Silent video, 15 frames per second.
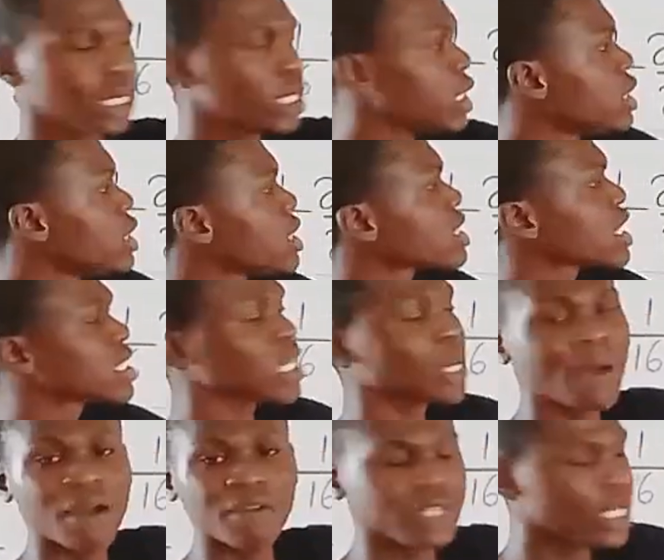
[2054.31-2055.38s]
In this case, I'm
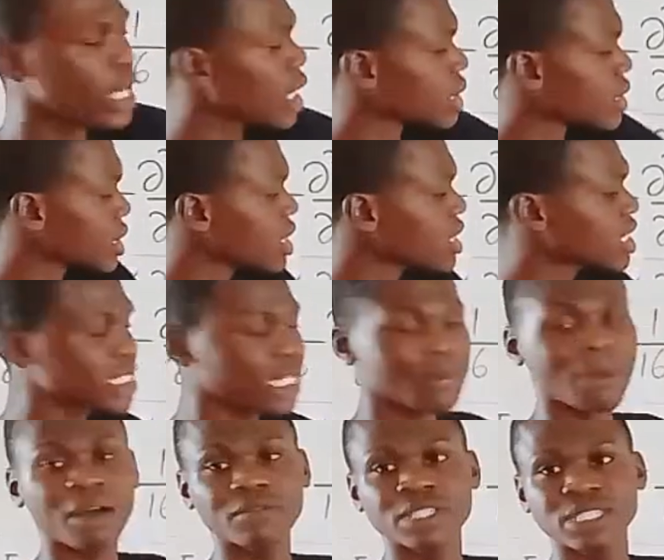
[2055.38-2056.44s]
having x. In this case, I'm
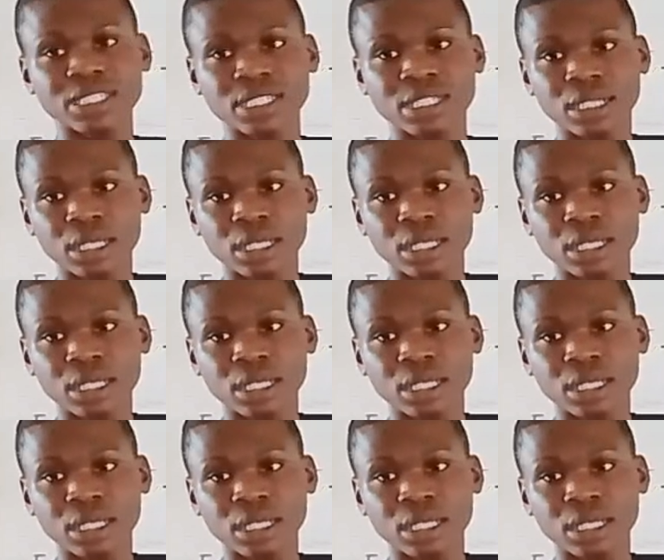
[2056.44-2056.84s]
having t.